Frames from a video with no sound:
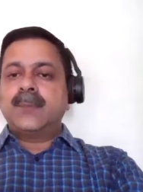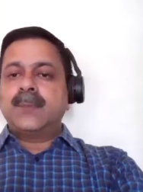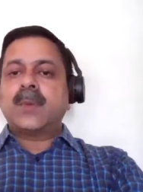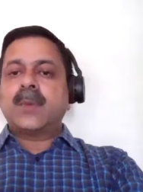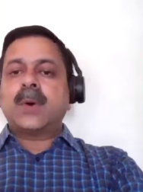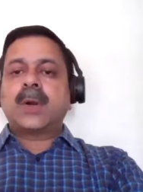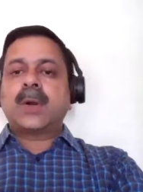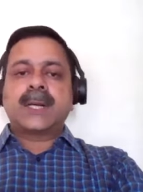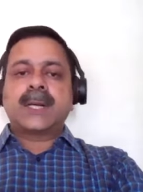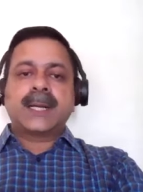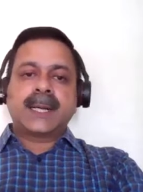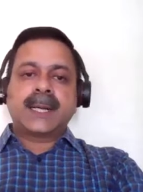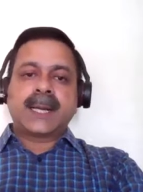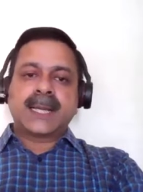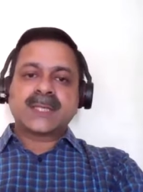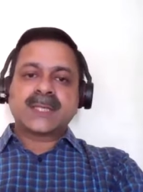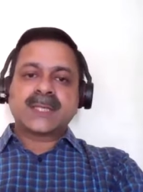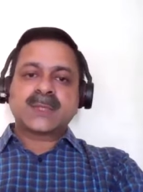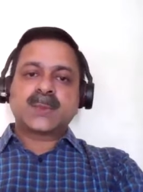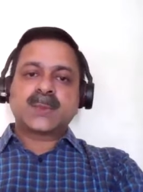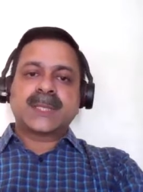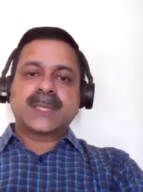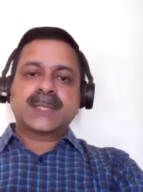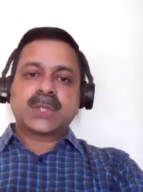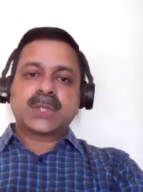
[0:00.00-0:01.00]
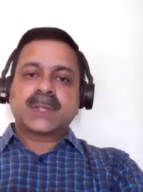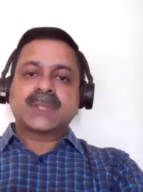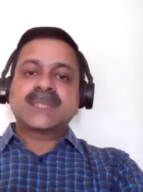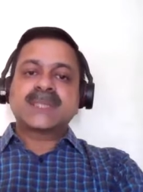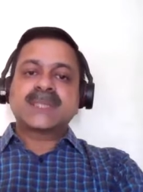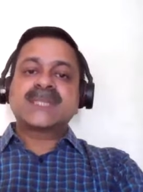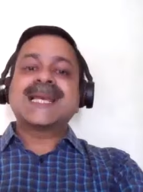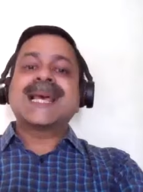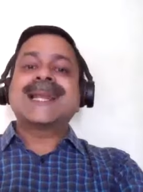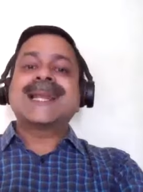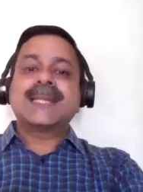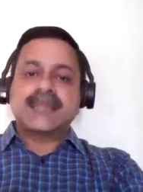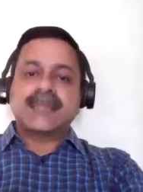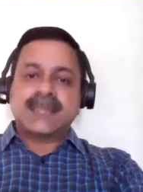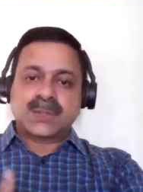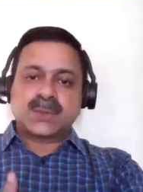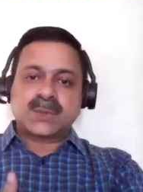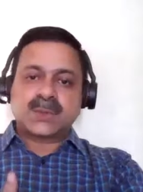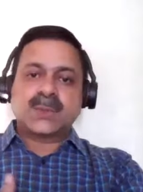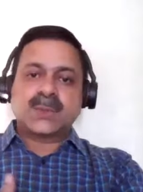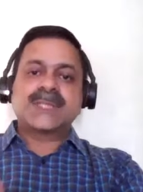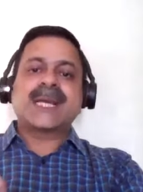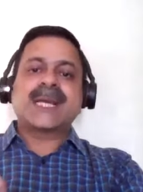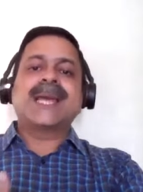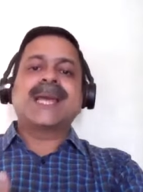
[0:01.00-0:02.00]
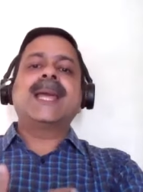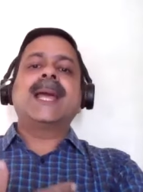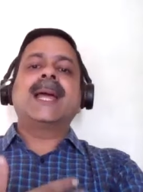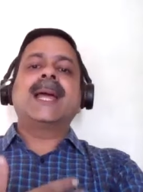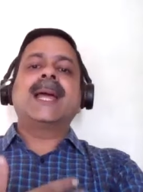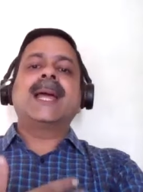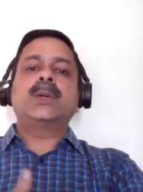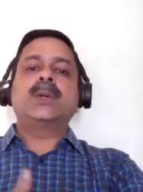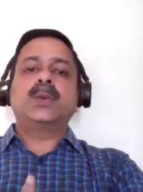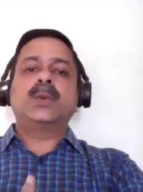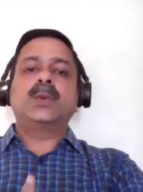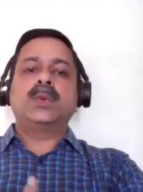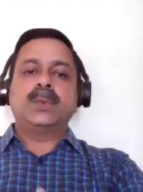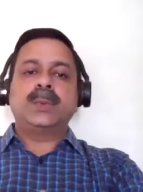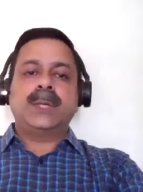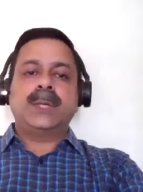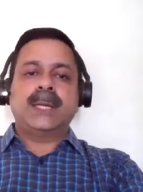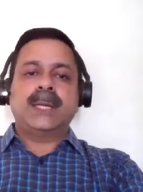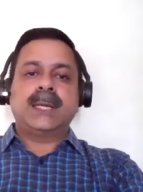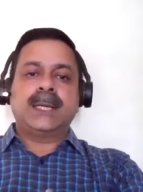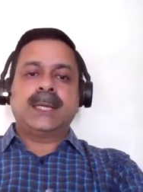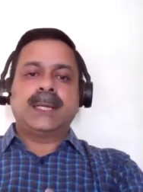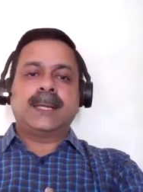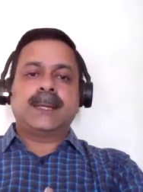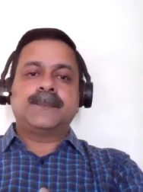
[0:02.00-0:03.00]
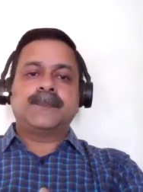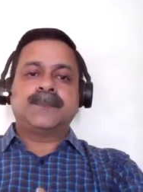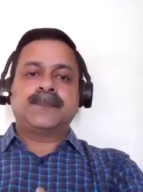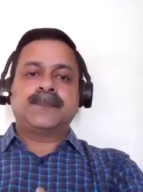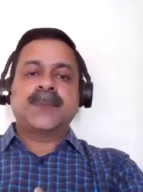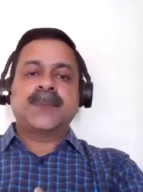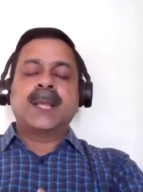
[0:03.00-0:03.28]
important aspects or challenges which I had to uh,